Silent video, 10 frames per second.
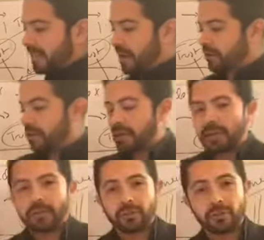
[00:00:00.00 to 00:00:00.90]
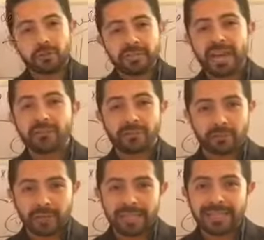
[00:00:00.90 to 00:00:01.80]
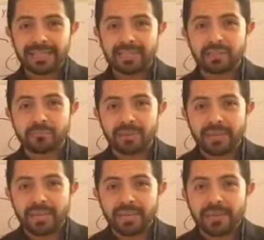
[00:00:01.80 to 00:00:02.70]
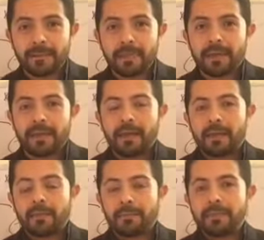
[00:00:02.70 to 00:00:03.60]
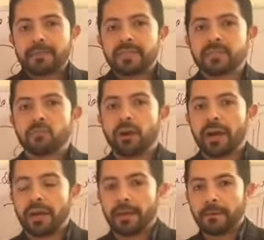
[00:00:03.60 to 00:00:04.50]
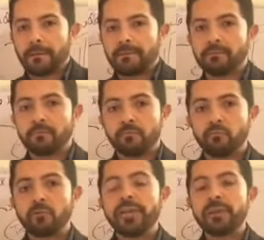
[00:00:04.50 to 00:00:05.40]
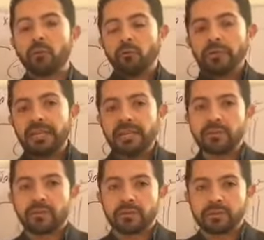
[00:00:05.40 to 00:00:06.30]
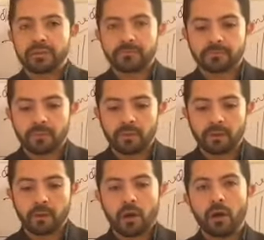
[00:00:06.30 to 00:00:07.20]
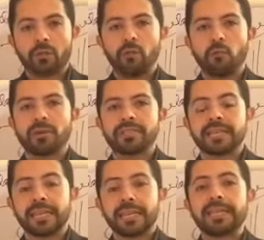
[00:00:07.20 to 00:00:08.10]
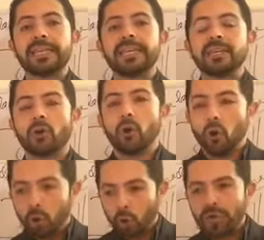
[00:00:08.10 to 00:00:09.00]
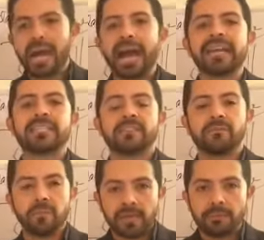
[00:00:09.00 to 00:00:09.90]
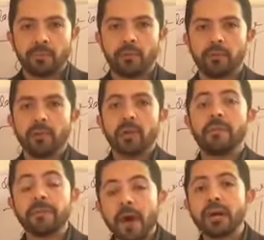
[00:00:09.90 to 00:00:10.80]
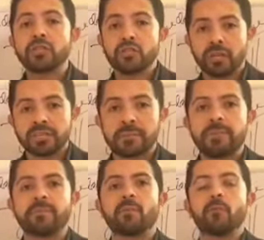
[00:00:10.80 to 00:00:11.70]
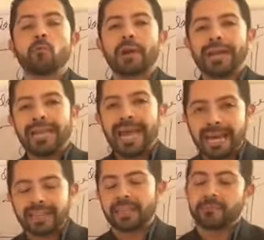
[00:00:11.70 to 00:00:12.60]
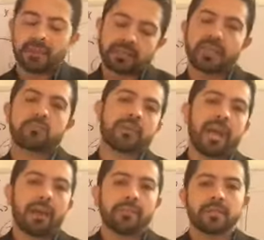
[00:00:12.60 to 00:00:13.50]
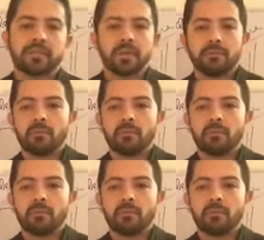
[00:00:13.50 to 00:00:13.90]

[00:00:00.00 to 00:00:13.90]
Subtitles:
Now, do you see how tricky this could be? This is why real leaders are the ones that can lead all kinds of people, not just the people who are like them, because that's what happens.